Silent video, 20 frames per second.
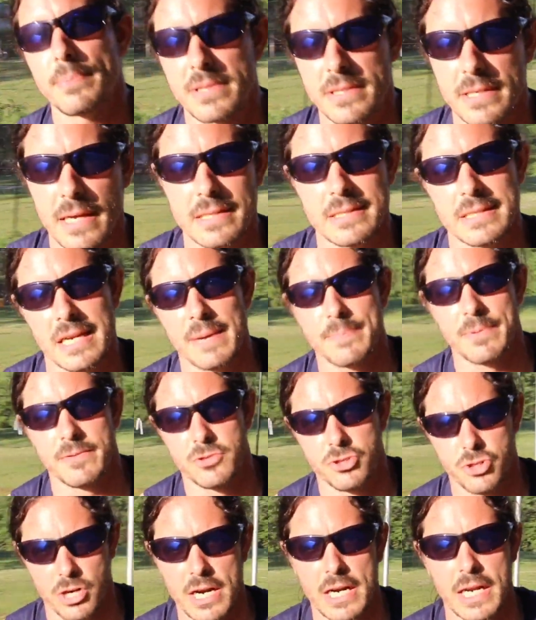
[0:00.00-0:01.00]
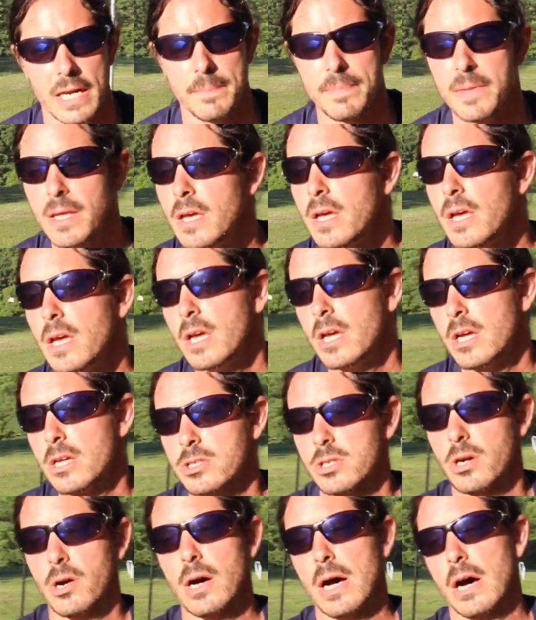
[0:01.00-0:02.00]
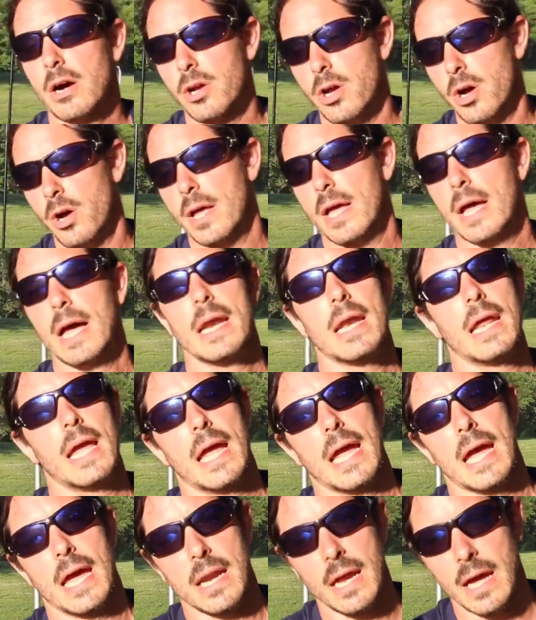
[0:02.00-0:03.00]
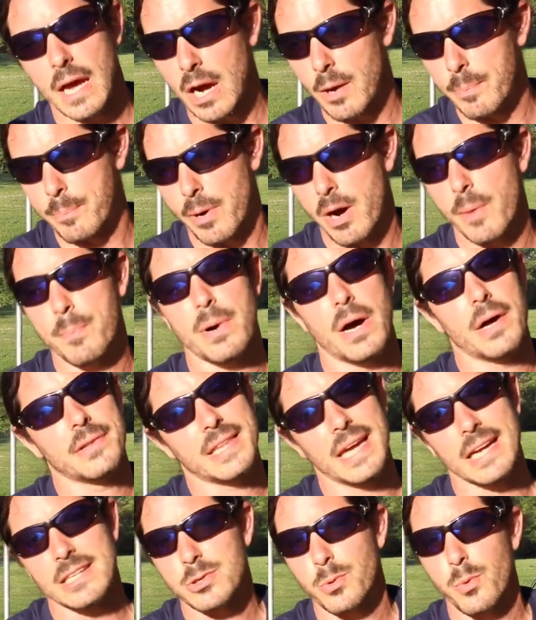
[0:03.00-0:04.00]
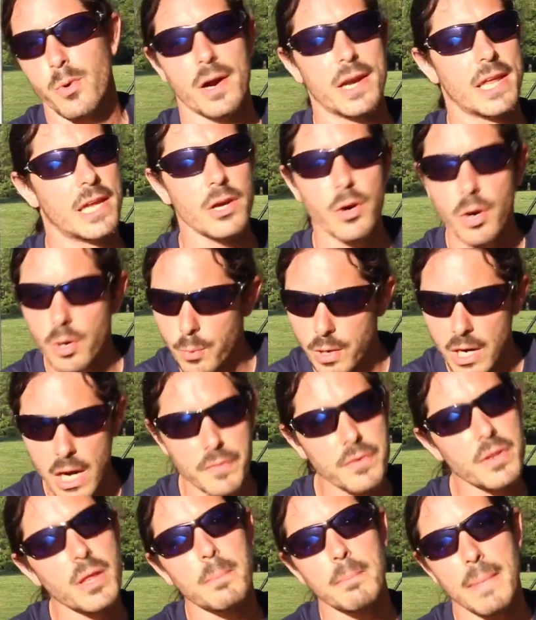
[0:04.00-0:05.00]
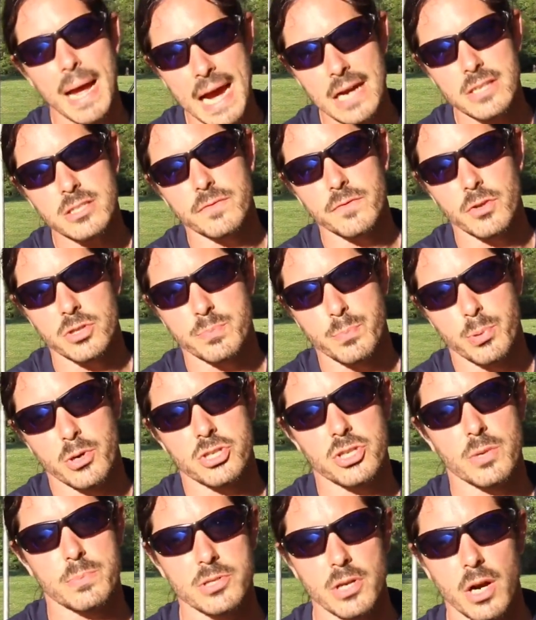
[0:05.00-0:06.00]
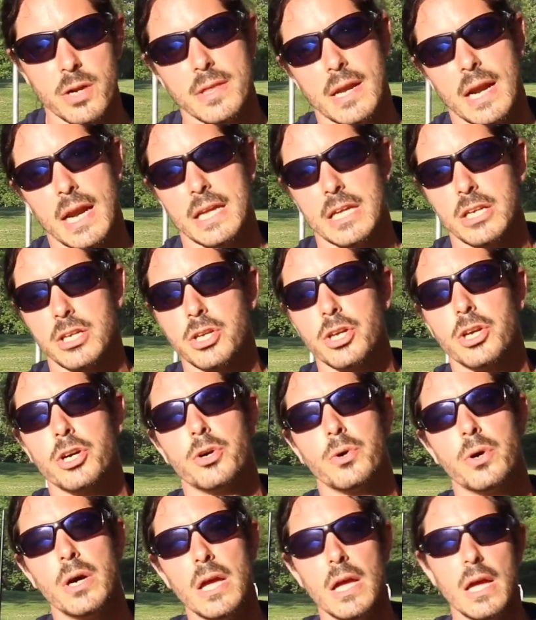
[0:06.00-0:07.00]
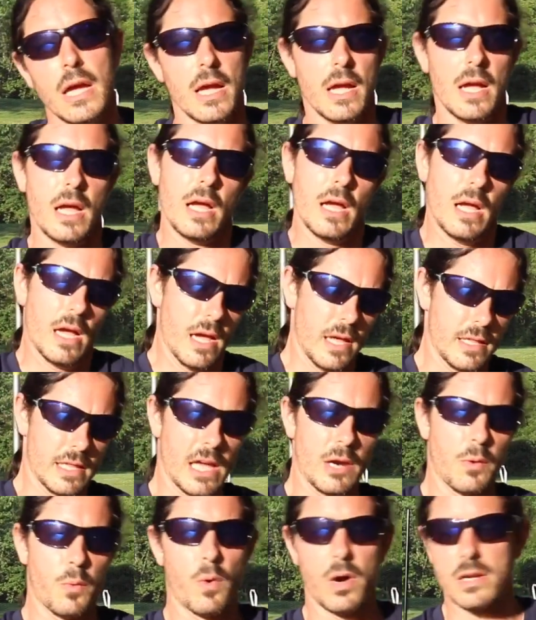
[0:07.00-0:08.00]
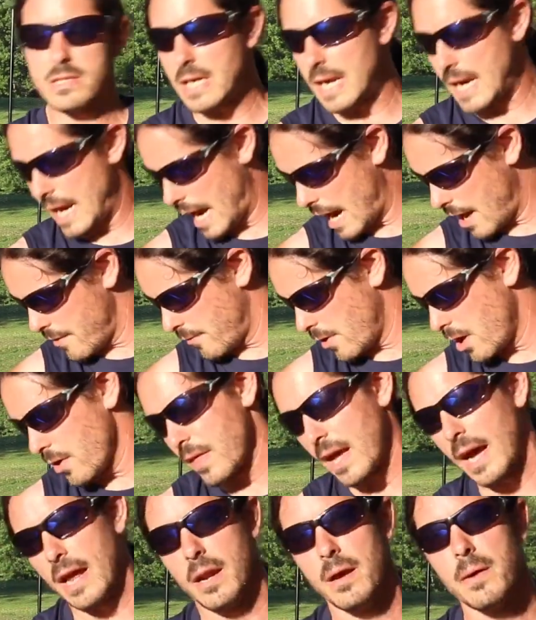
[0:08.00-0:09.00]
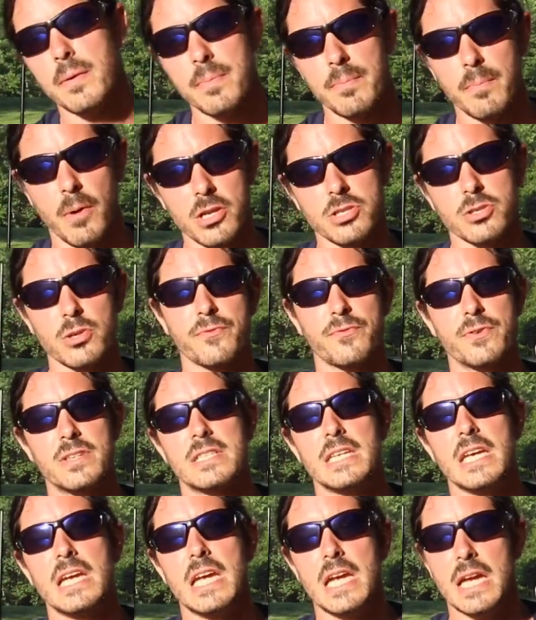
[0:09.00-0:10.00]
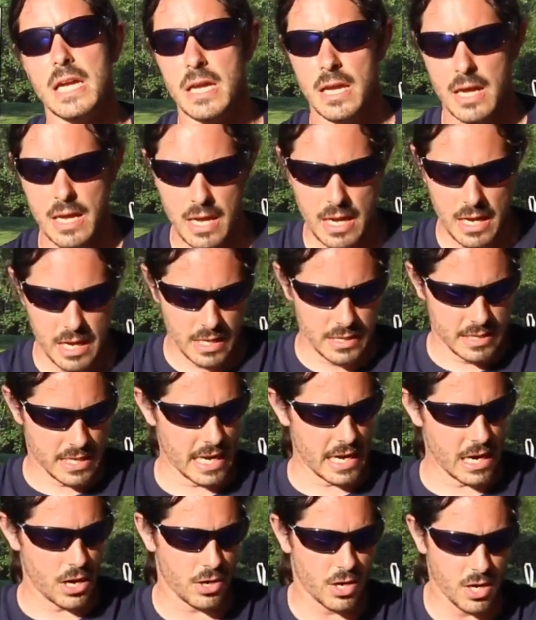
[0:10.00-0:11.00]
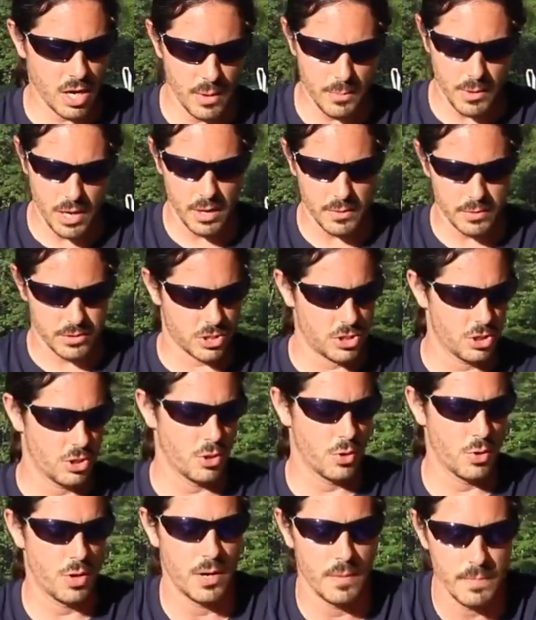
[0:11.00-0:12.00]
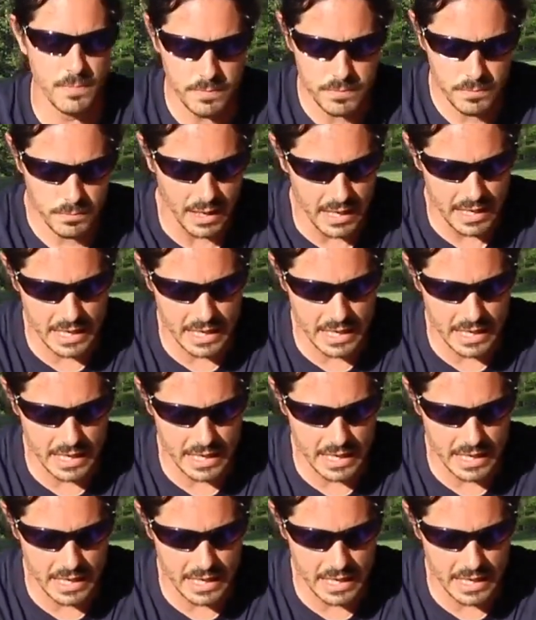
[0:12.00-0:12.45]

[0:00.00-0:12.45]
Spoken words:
set type of training. So I'll go ahead and I'll pump out that 20 or whatever the max of those push-ups are that I can do. And then once I have all that muscle fatigue, then I'll come up to my